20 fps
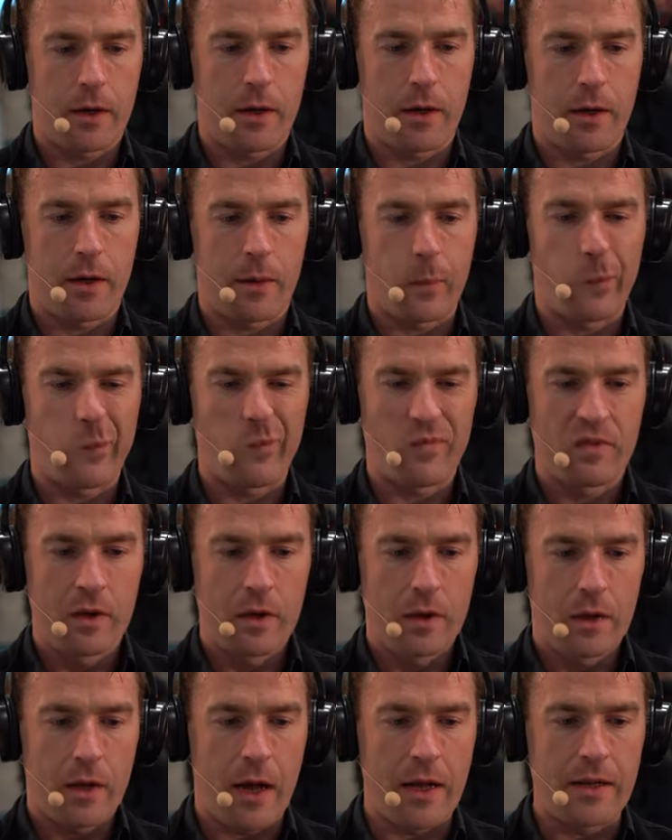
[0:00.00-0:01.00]
Um,
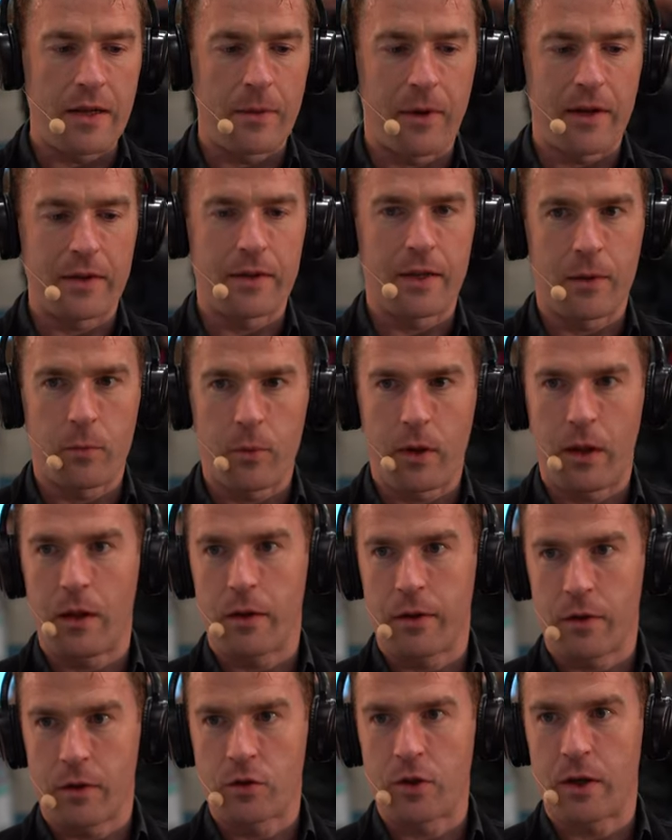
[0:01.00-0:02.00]
And you might think,
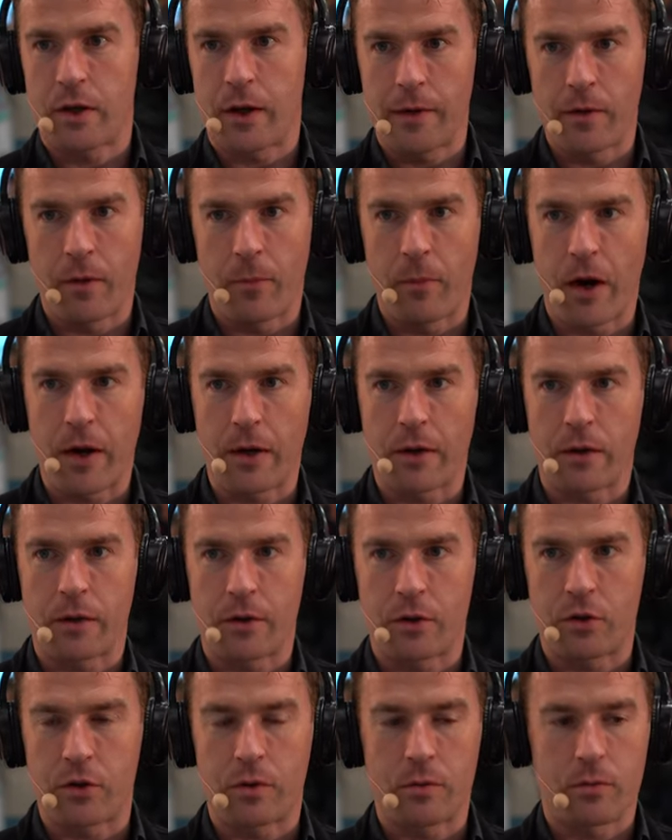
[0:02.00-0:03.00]
well, you're trying to hire a
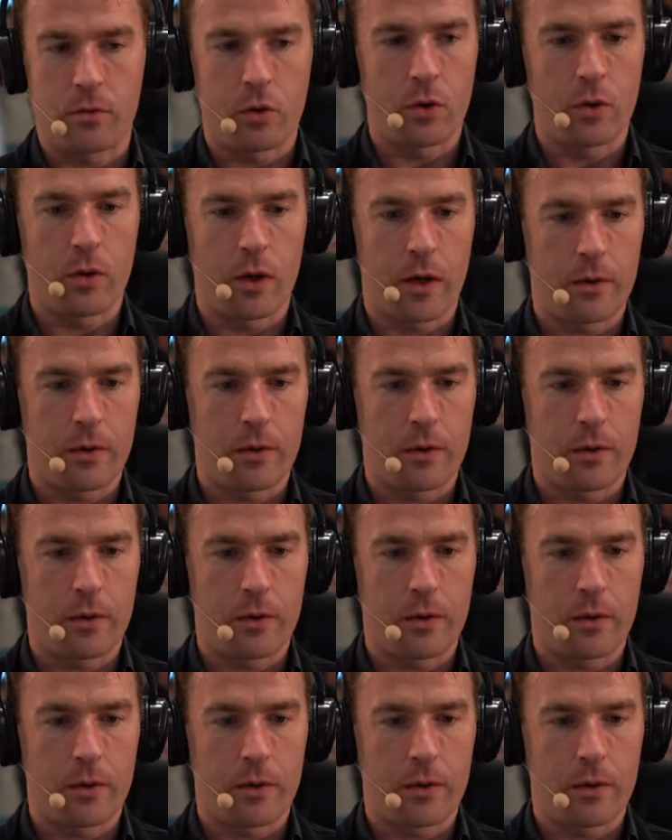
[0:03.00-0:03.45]
marketer, you should do